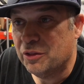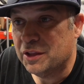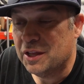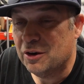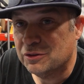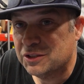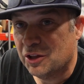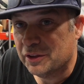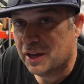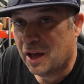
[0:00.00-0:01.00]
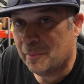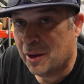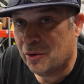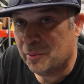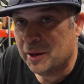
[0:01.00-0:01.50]
that they don't sell a top
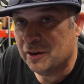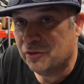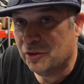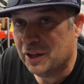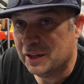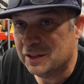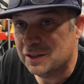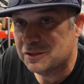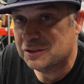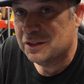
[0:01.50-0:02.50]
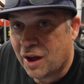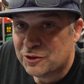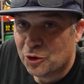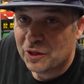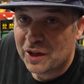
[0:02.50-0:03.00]
mount manifold like this. I
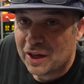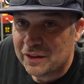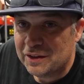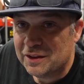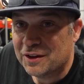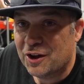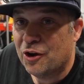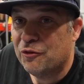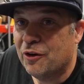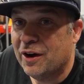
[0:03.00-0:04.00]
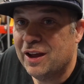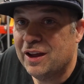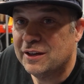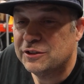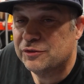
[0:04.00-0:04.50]
told the guy that I did the car for,
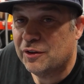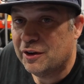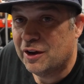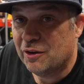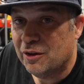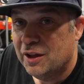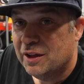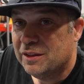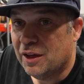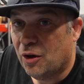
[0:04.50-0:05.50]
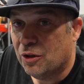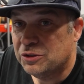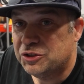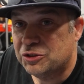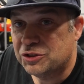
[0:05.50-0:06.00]
hey, I just found out that all
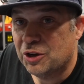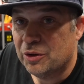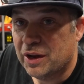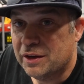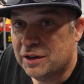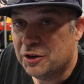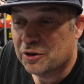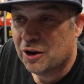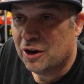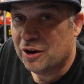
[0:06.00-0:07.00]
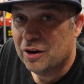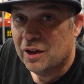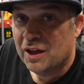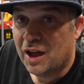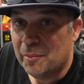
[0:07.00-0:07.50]
those years ago that I did your car,
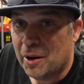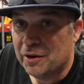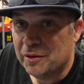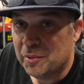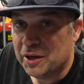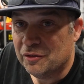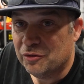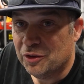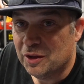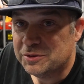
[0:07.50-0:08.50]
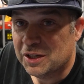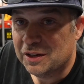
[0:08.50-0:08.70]
I mounted the manifold upside